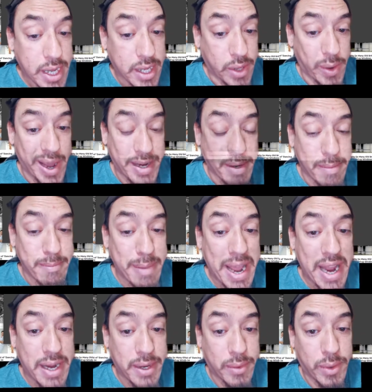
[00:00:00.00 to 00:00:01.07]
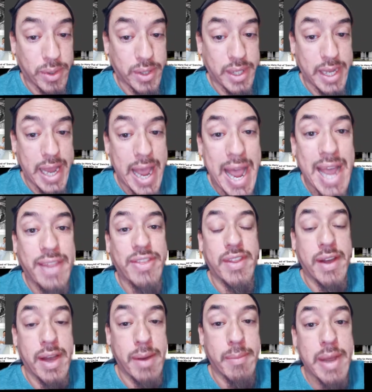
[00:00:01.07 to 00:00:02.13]
You have to manually add
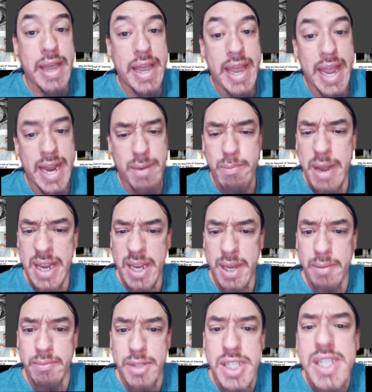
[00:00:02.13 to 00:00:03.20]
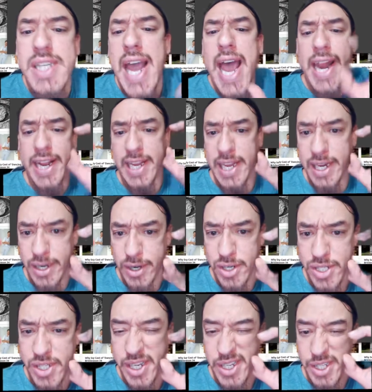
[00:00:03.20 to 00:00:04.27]
them and make them static in your
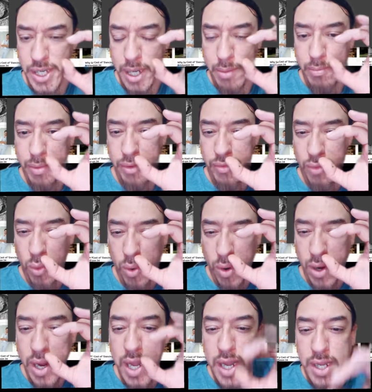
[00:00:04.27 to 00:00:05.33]
system before